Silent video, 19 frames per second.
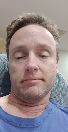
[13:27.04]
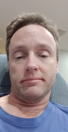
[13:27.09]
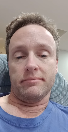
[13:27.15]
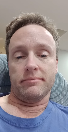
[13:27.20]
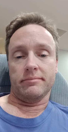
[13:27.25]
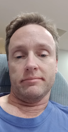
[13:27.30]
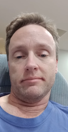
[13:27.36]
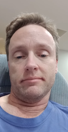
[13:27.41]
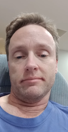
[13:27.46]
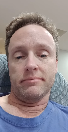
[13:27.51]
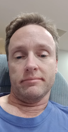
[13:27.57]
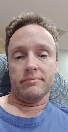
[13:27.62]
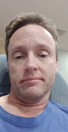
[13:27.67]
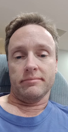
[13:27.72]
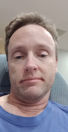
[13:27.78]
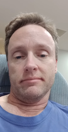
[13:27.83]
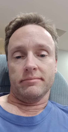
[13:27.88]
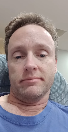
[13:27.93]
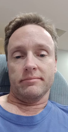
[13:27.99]

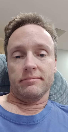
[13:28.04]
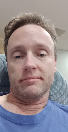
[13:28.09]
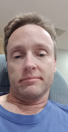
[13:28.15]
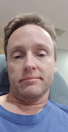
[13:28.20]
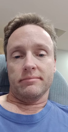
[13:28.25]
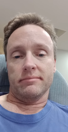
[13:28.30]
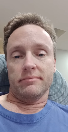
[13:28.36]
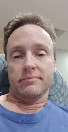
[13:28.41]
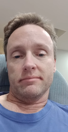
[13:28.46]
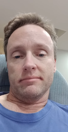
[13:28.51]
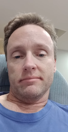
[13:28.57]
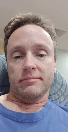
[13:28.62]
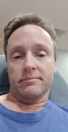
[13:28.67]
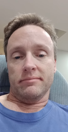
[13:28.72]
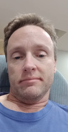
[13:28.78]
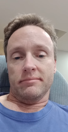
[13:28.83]
(no one is talking)